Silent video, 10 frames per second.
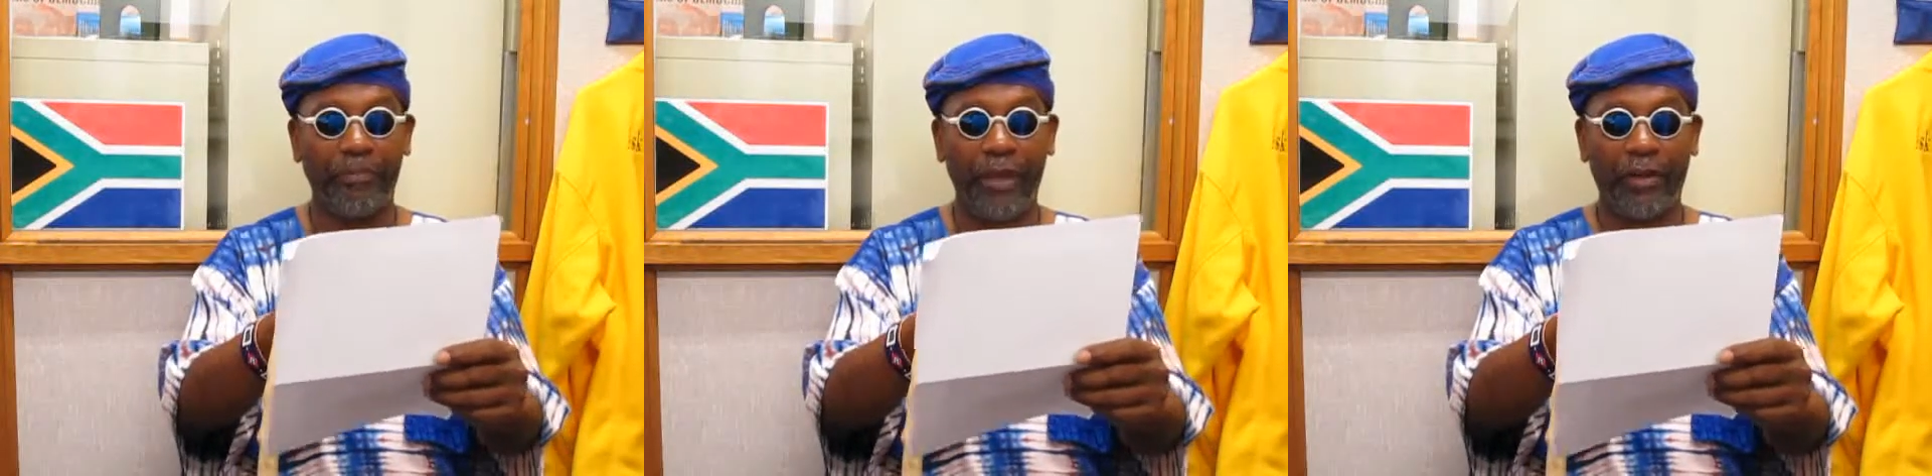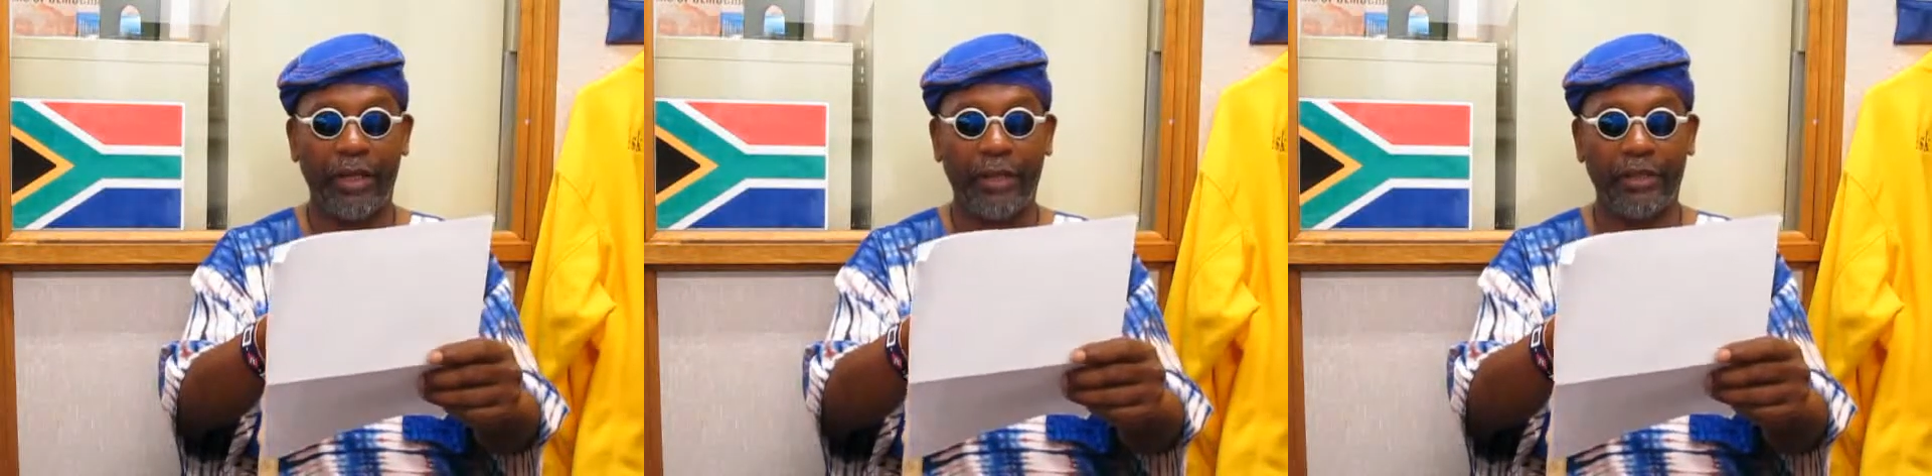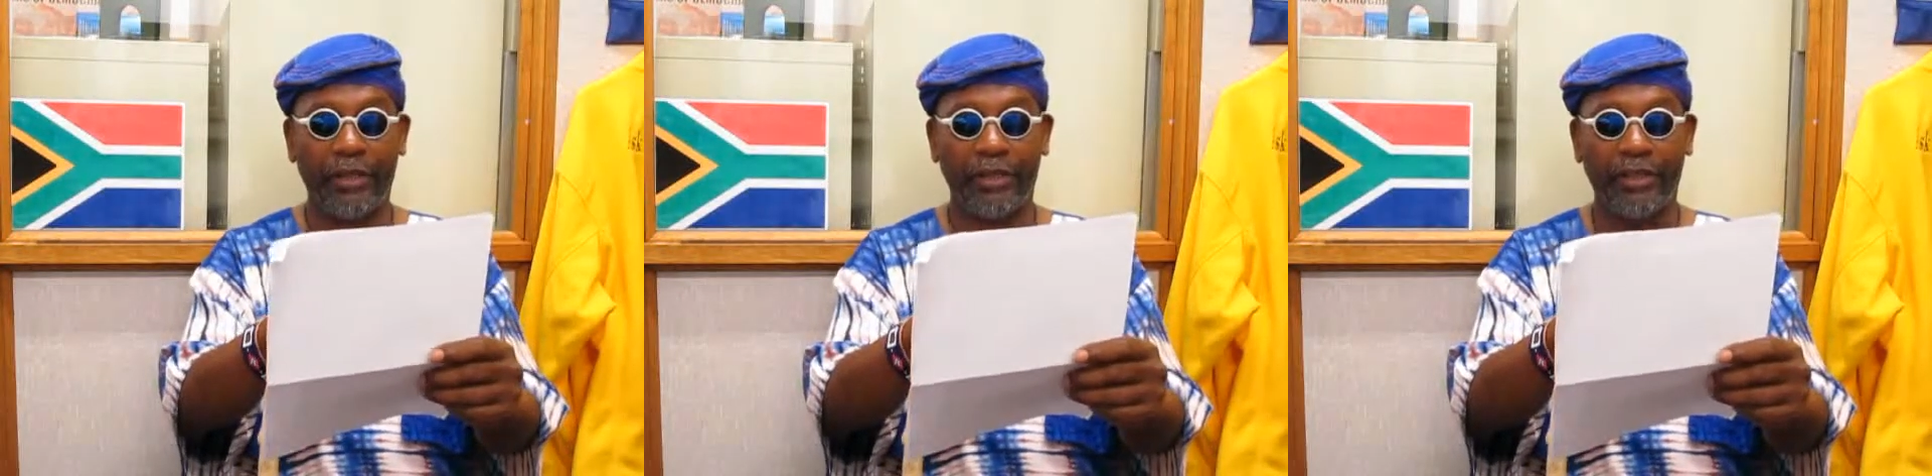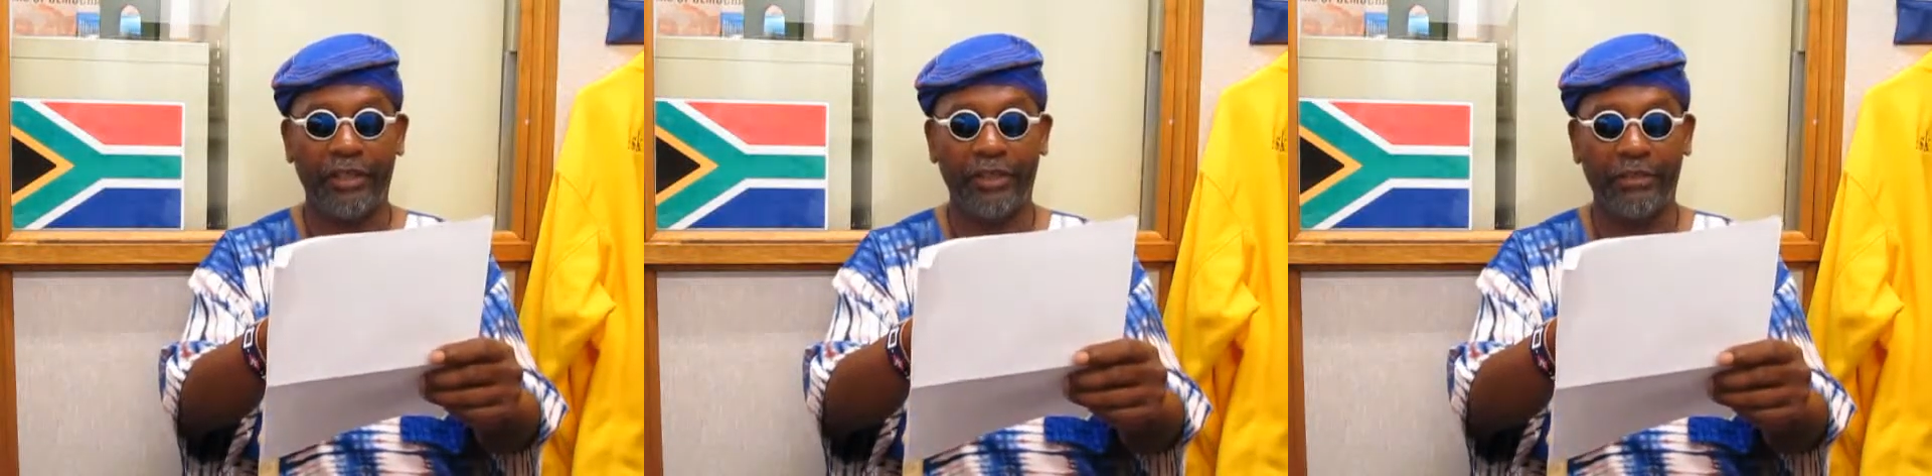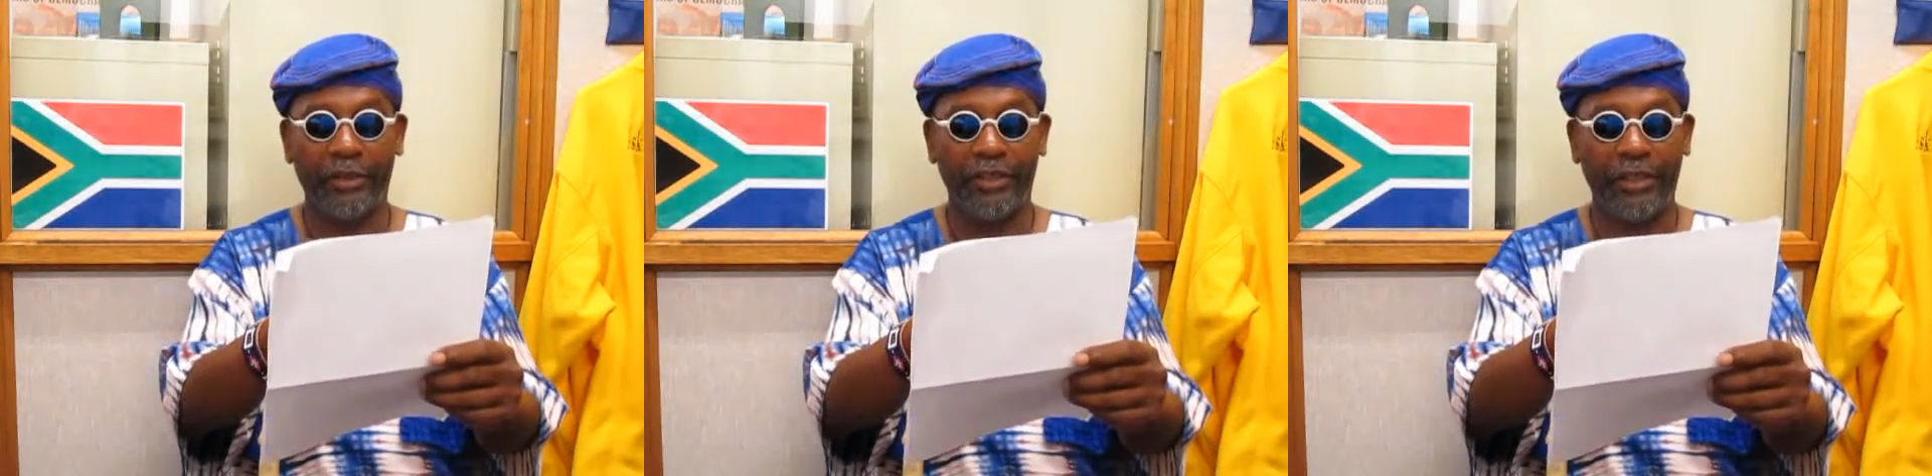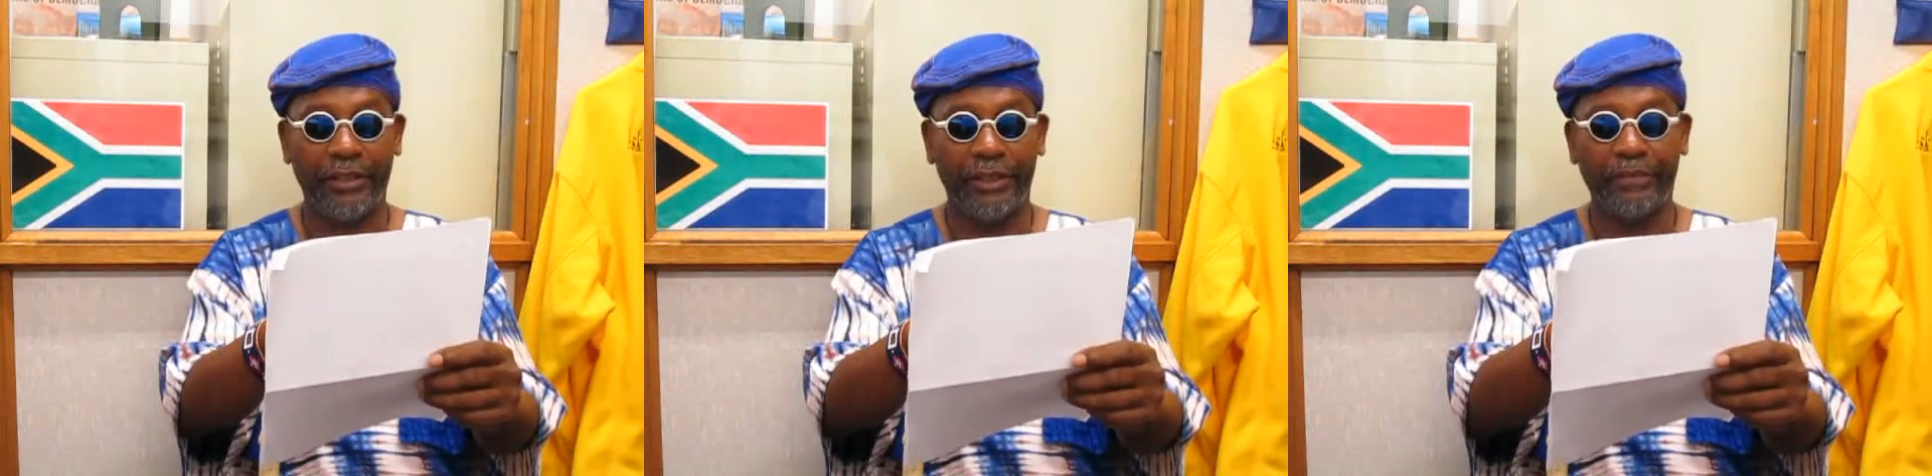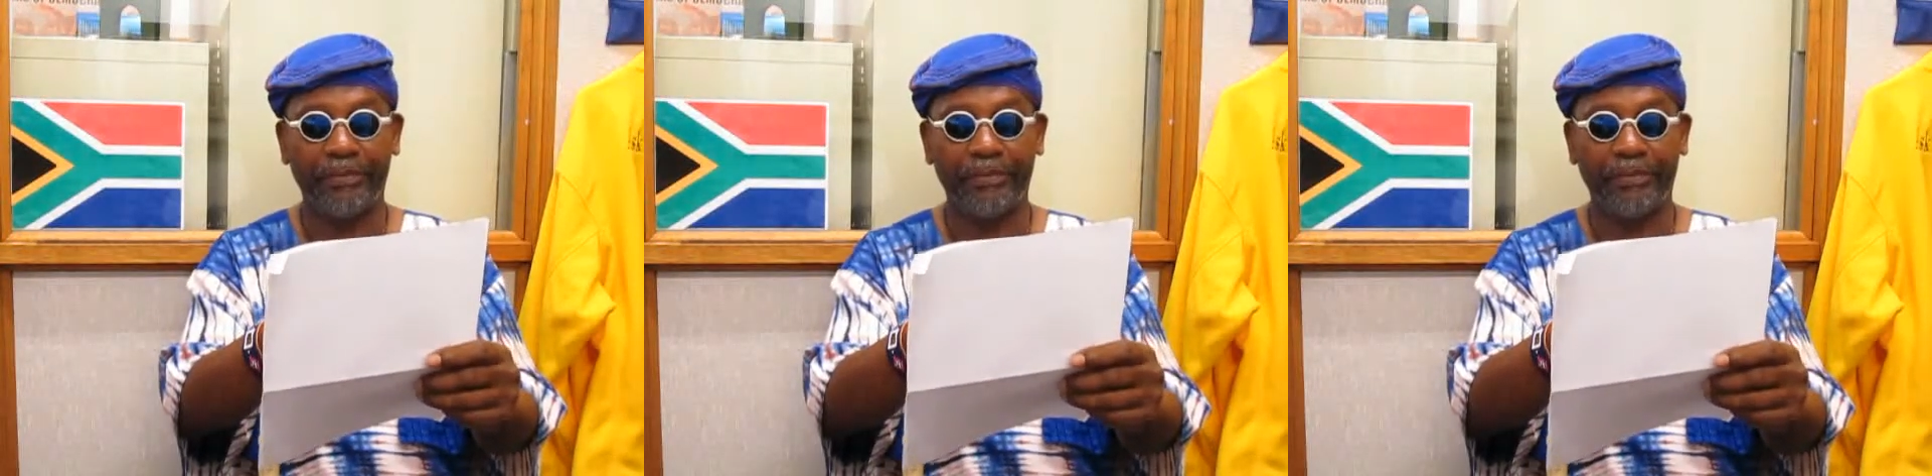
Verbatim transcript: Okay, here, here there's something else they say.